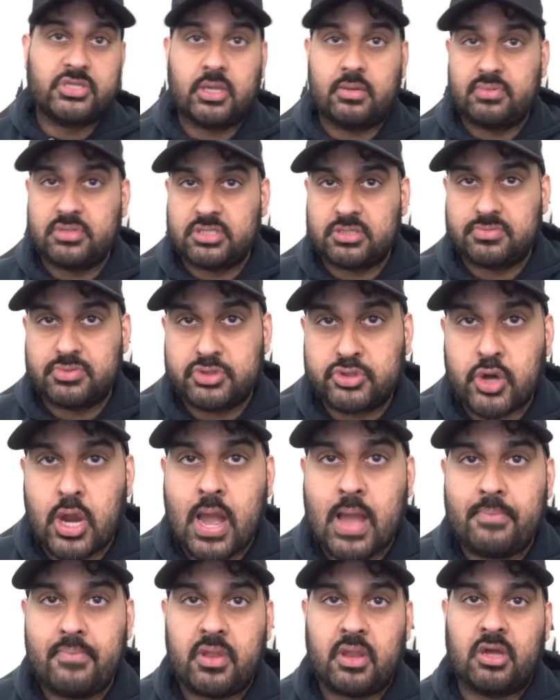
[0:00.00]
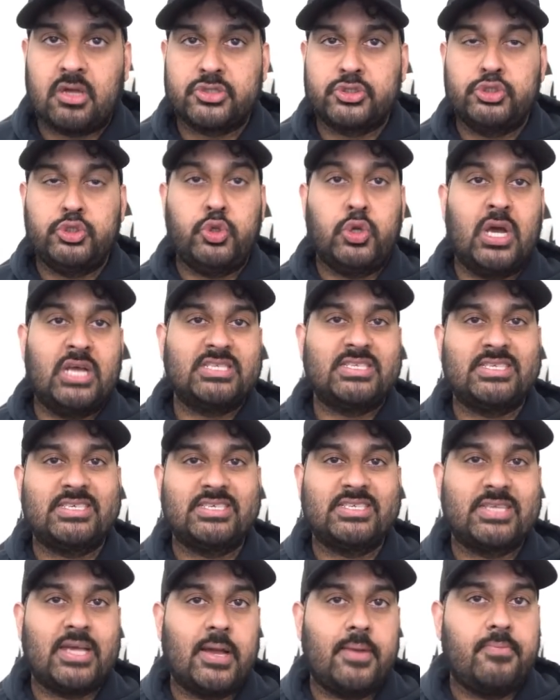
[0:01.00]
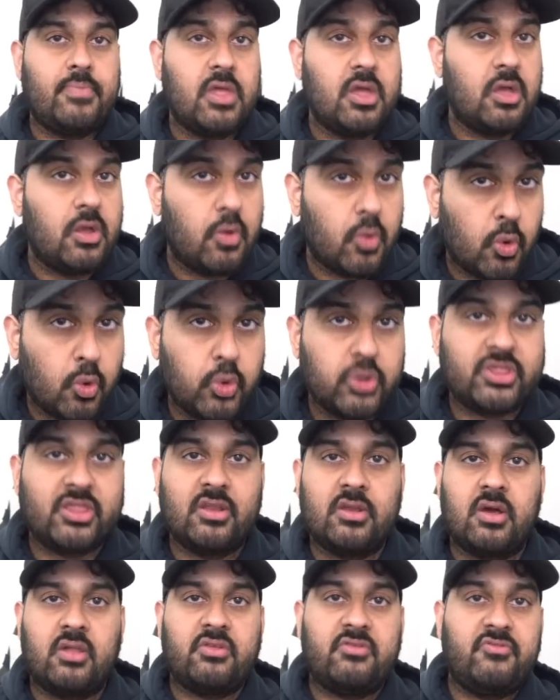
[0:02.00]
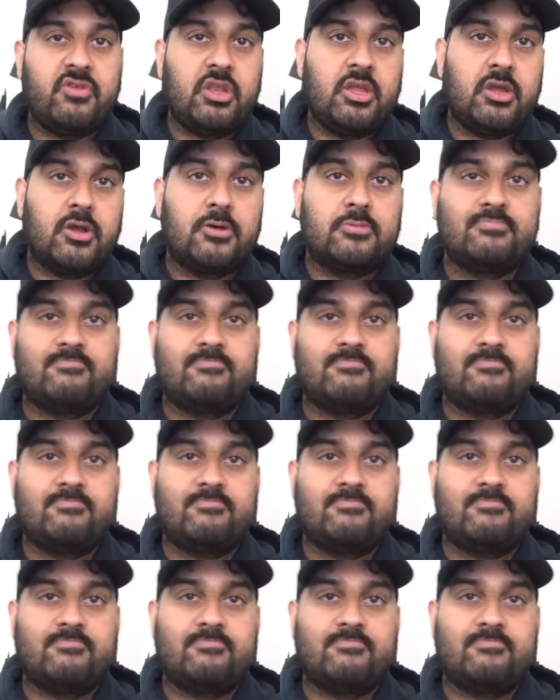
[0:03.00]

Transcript: up, subscribe, and I'll see you guys next time with another video.